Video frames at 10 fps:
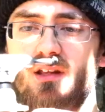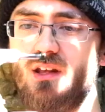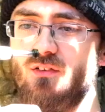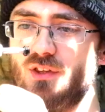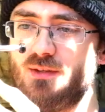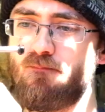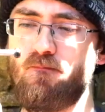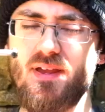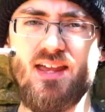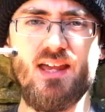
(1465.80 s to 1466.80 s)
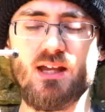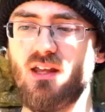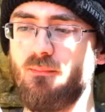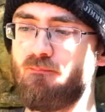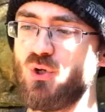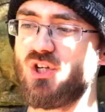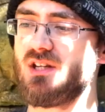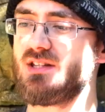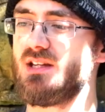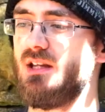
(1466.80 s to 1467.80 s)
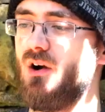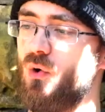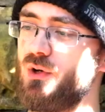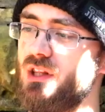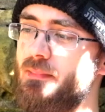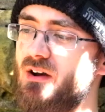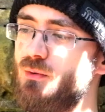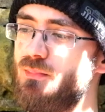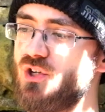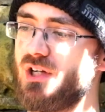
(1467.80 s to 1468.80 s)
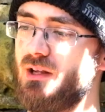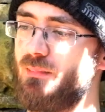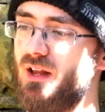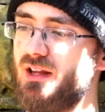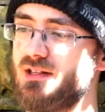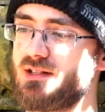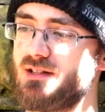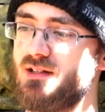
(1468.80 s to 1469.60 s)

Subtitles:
Got this big bushing seat holding the barrel bushing in place,